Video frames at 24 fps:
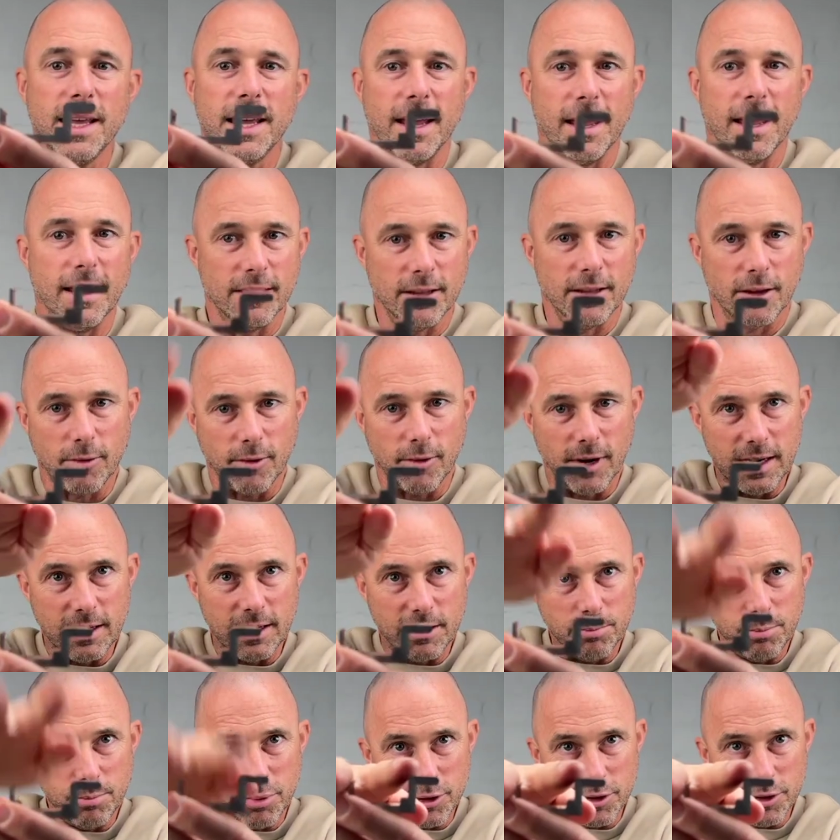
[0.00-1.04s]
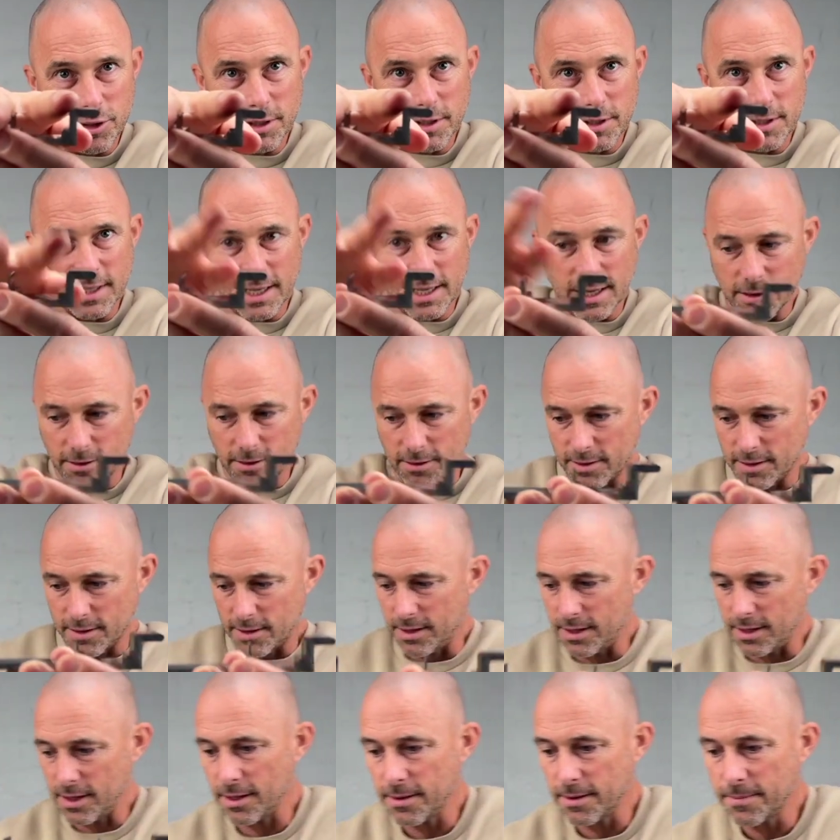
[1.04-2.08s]
and the grate pushes down onto
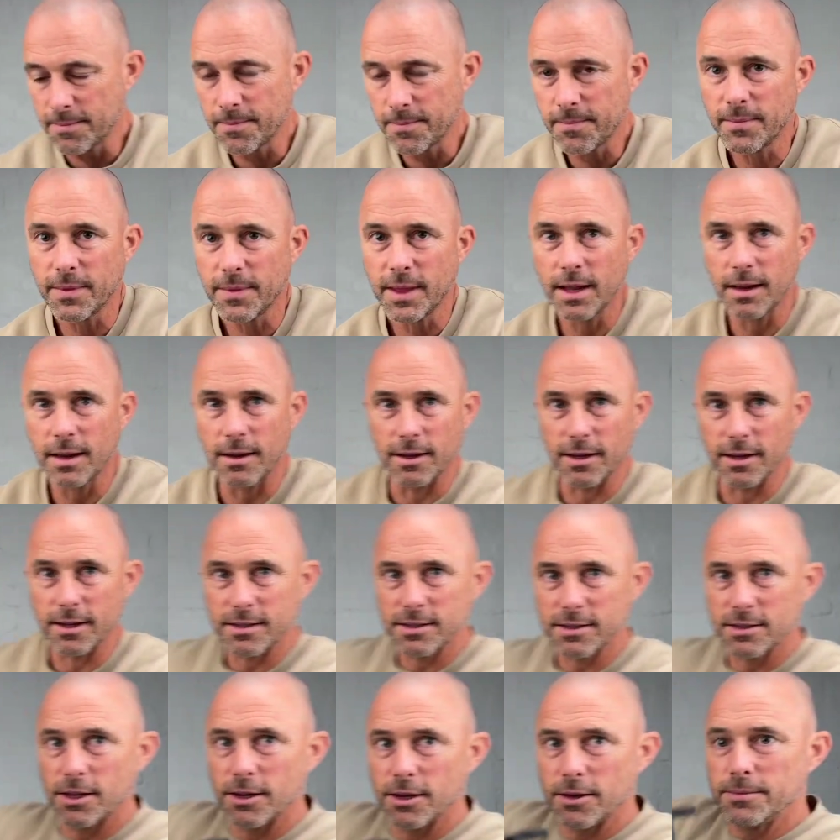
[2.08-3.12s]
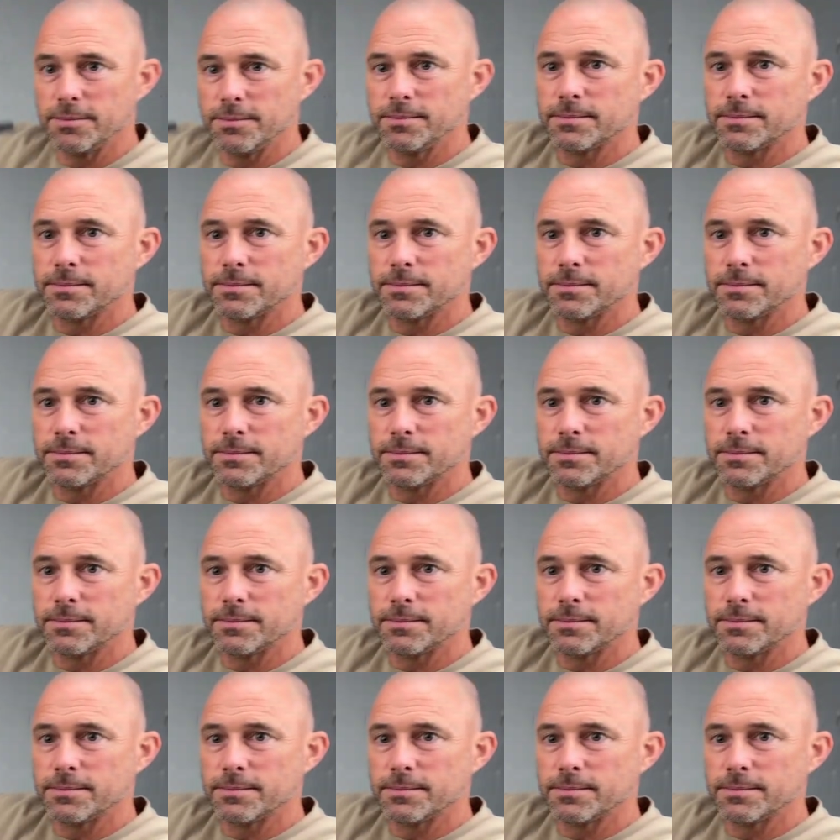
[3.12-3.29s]
there, like so.